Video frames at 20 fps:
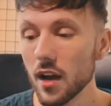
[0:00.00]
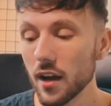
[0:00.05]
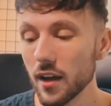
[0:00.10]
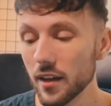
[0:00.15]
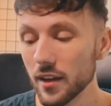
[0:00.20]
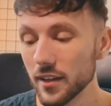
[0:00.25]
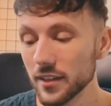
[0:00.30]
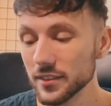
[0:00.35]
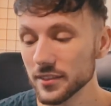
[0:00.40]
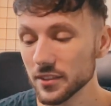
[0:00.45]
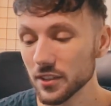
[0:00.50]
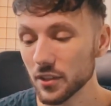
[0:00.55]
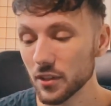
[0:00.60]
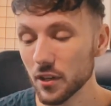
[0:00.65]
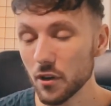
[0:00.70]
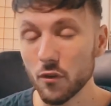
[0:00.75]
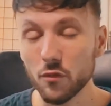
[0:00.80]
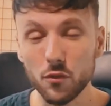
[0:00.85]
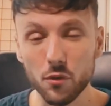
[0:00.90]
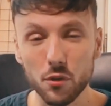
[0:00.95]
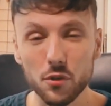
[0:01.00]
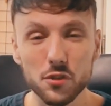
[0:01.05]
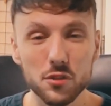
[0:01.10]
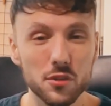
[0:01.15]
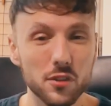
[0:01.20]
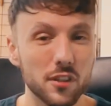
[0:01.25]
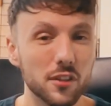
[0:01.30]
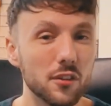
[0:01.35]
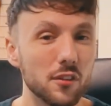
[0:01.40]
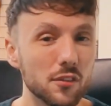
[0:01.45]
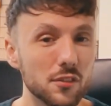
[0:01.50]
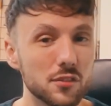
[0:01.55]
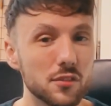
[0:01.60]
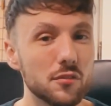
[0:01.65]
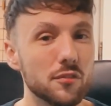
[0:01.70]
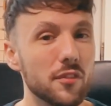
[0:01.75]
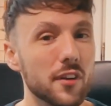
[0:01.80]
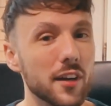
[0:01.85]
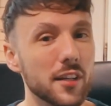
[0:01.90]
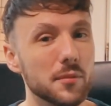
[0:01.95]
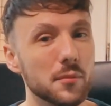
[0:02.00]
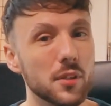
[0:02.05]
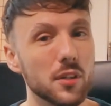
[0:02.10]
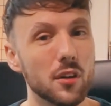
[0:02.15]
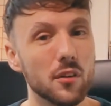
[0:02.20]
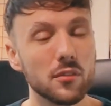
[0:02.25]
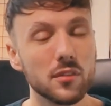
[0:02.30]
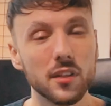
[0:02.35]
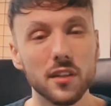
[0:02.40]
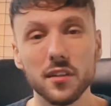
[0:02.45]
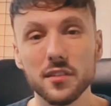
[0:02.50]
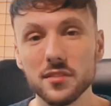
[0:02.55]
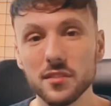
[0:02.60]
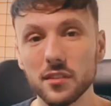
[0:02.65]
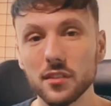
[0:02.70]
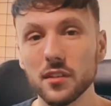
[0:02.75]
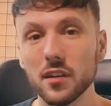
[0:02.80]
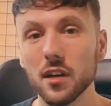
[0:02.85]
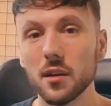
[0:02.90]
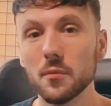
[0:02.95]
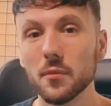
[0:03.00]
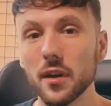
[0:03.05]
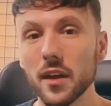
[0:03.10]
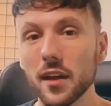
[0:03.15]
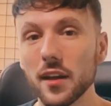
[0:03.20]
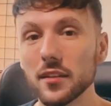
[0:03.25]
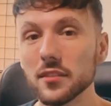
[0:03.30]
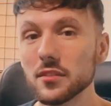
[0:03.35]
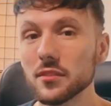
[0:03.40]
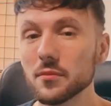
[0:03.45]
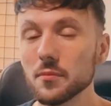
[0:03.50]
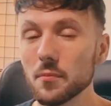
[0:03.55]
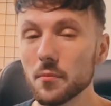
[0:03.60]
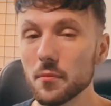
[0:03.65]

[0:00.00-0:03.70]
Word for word: and uh, of course you can also find me on Instagram and